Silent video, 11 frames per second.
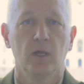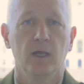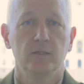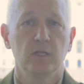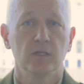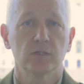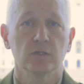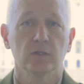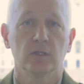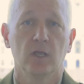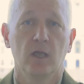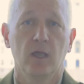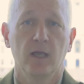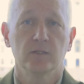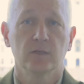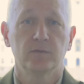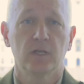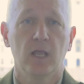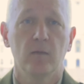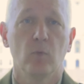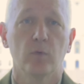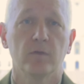Additionally, as of
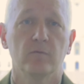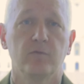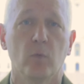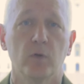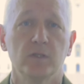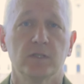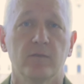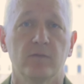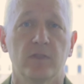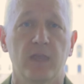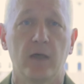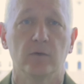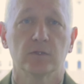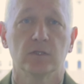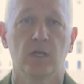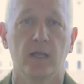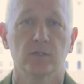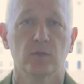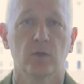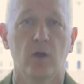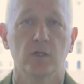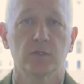today, more than 47,000 National
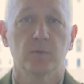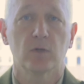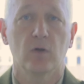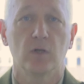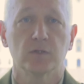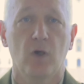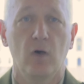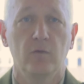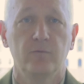Guardsmen across all